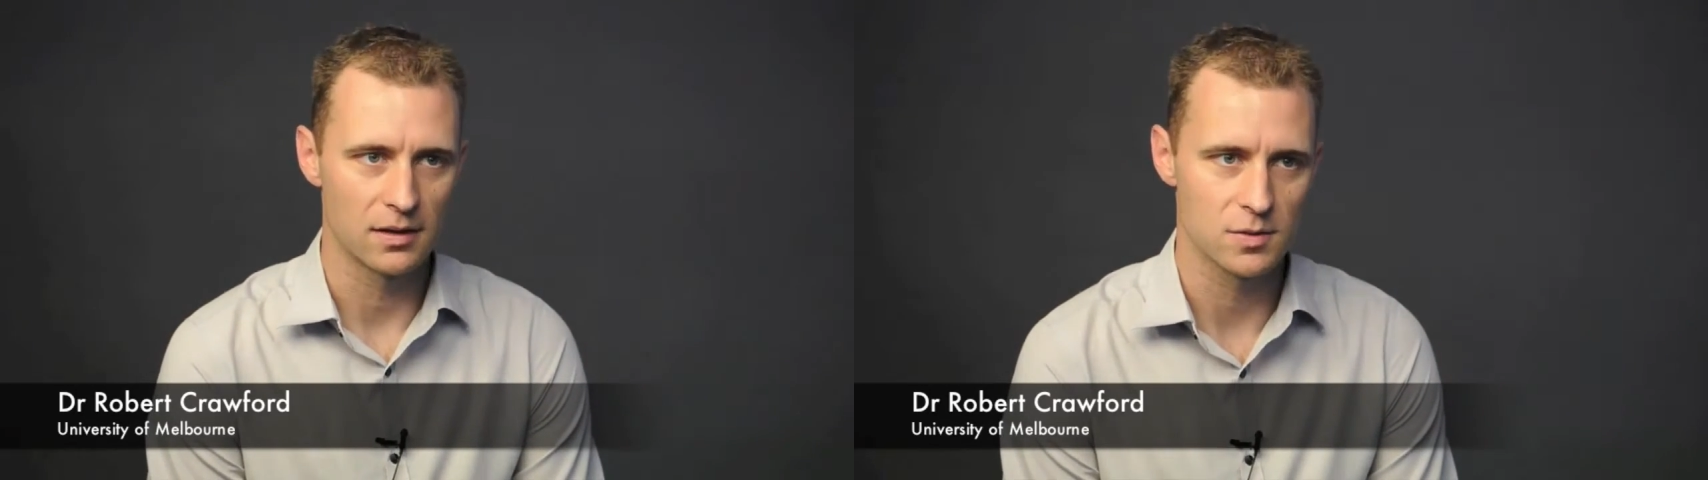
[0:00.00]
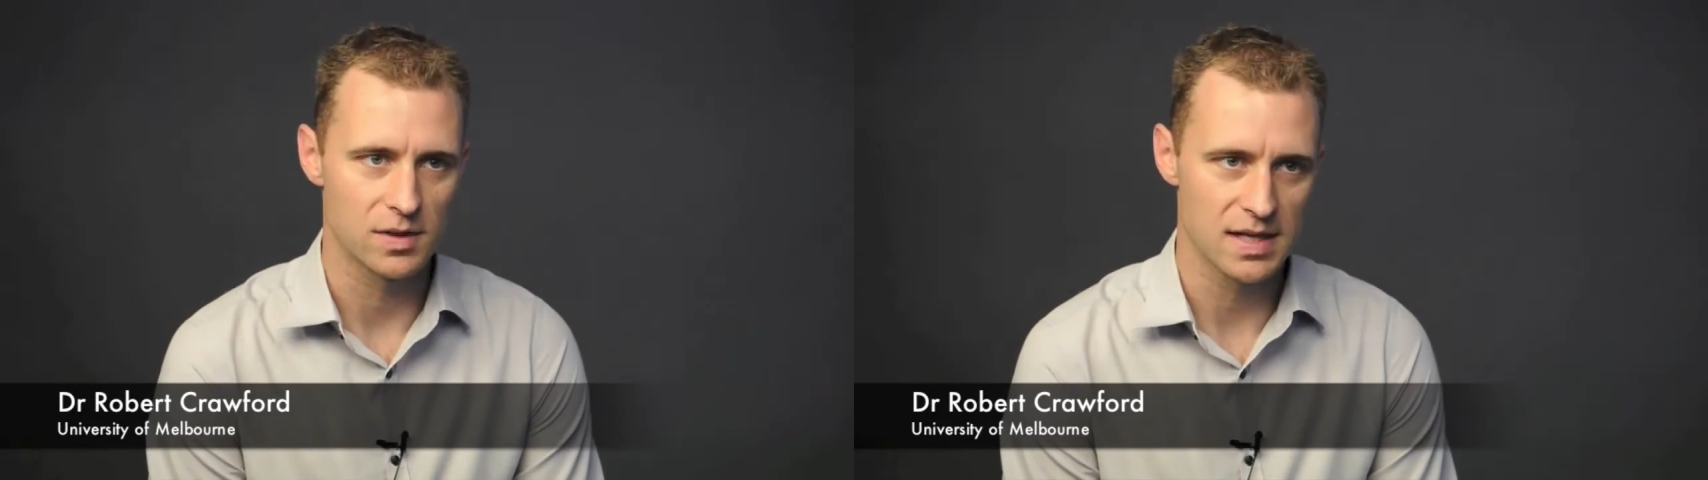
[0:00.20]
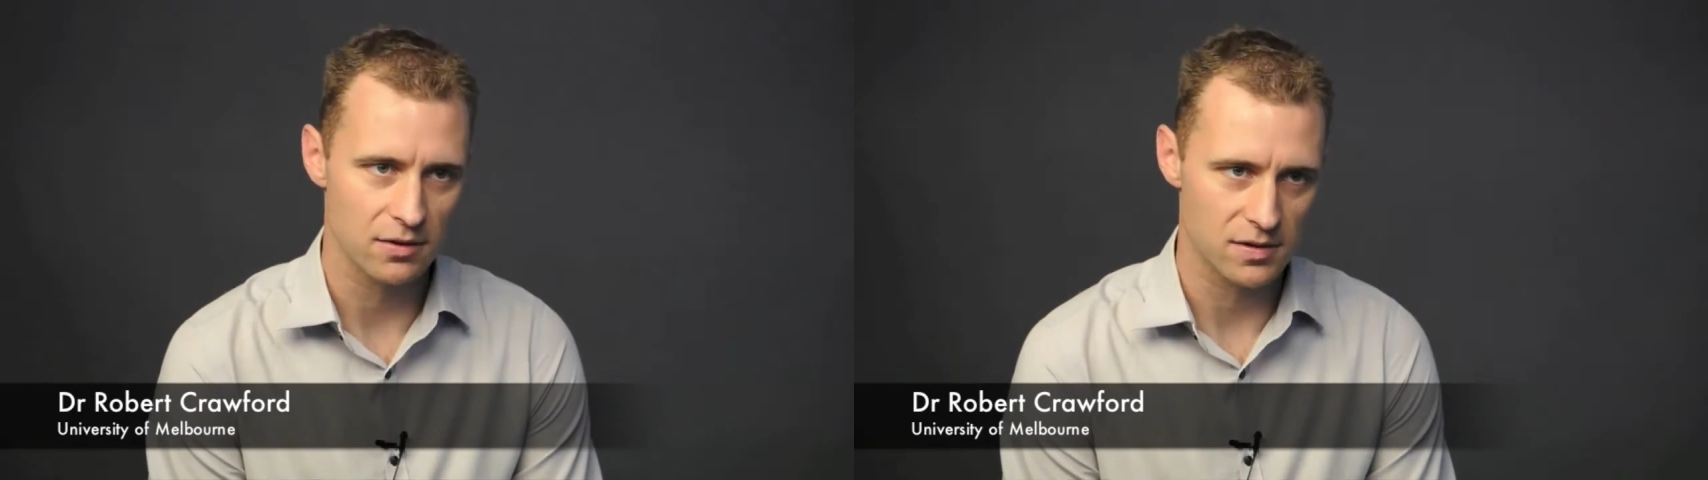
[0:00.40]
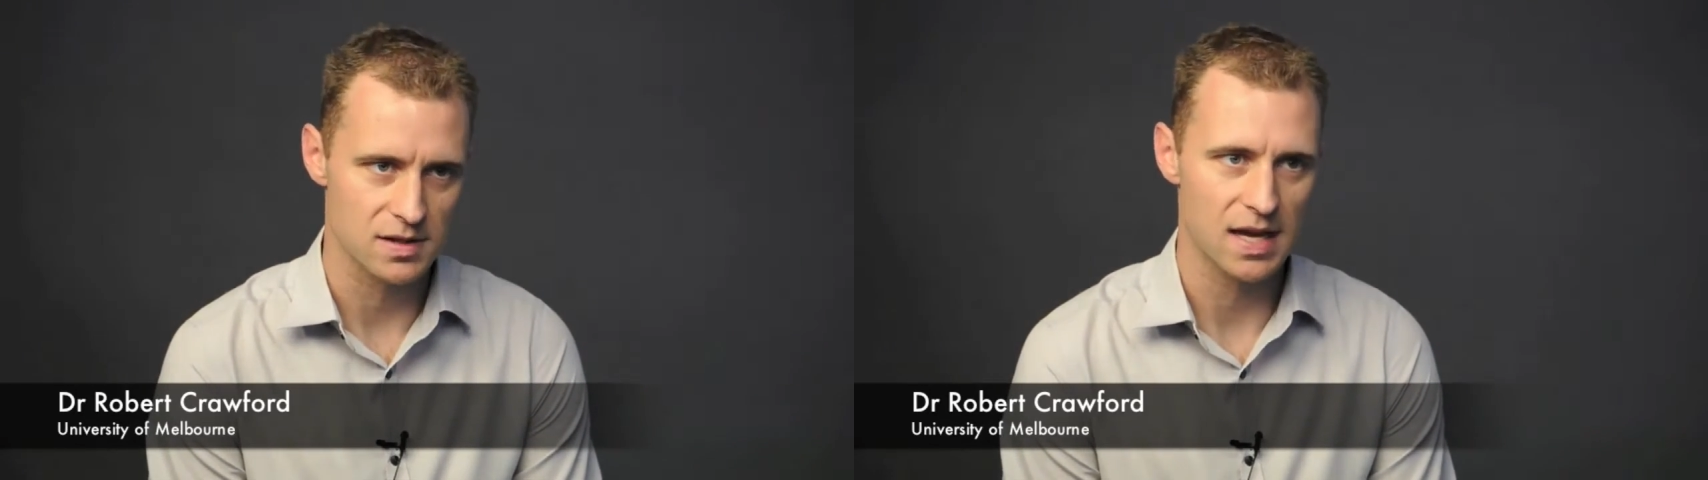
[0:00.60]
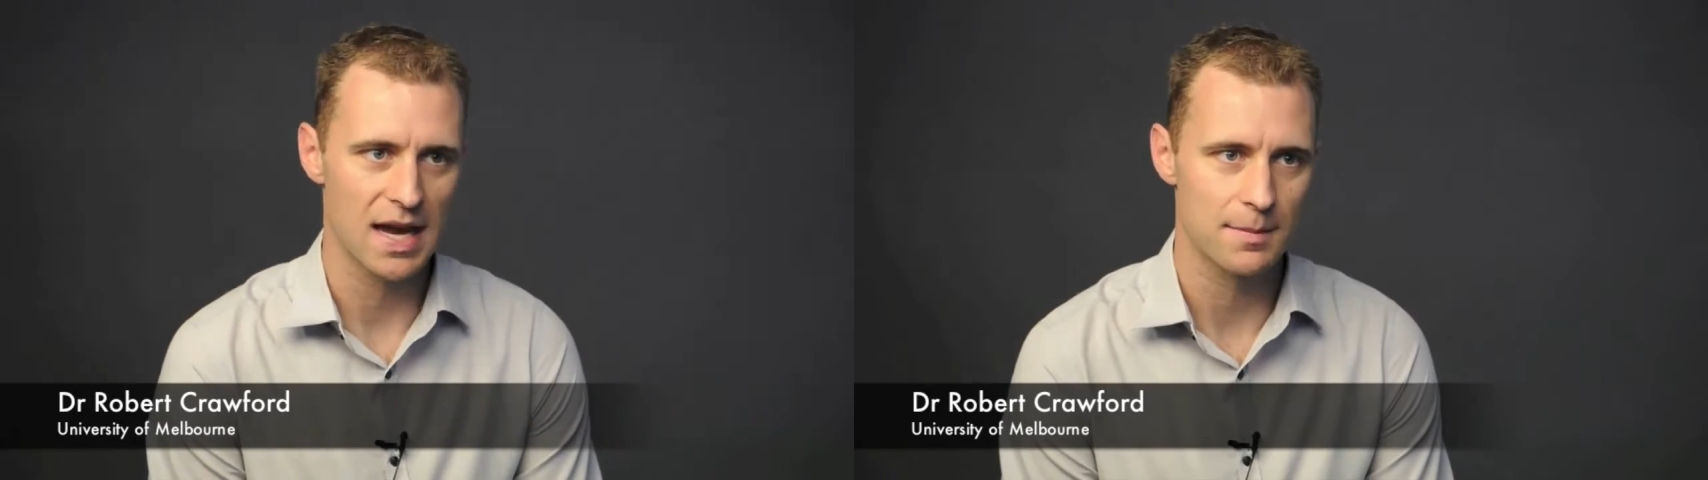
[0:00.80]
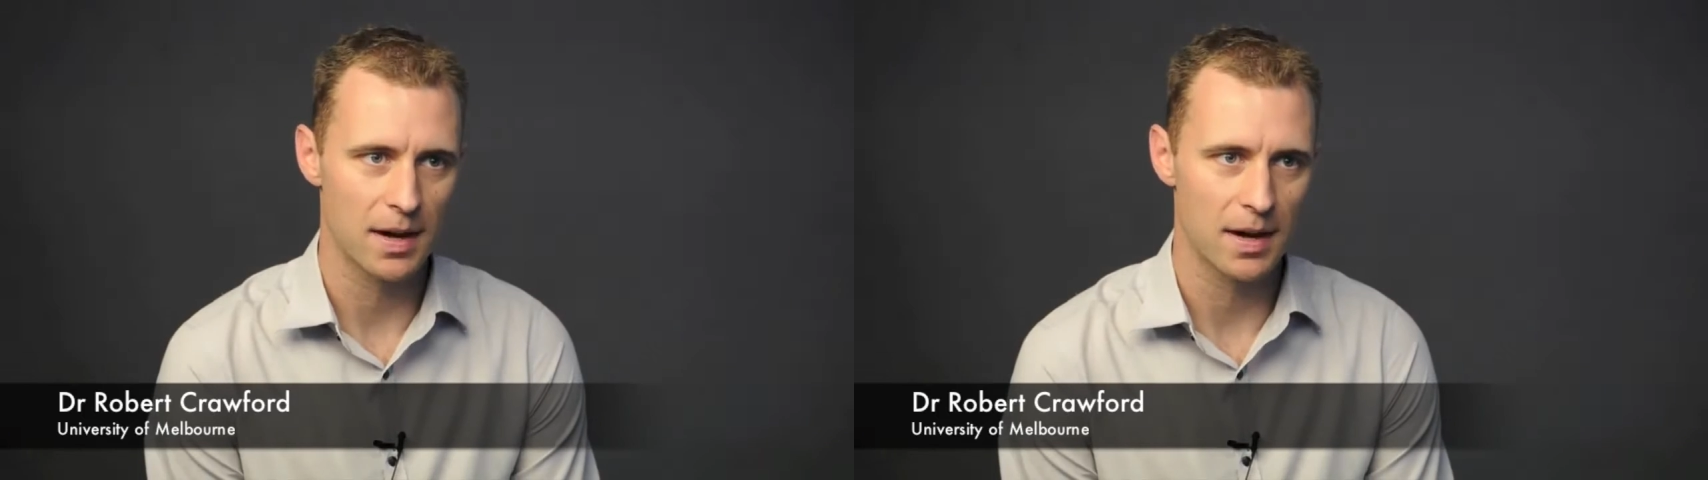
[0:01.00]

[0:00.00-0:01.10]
So it tells us how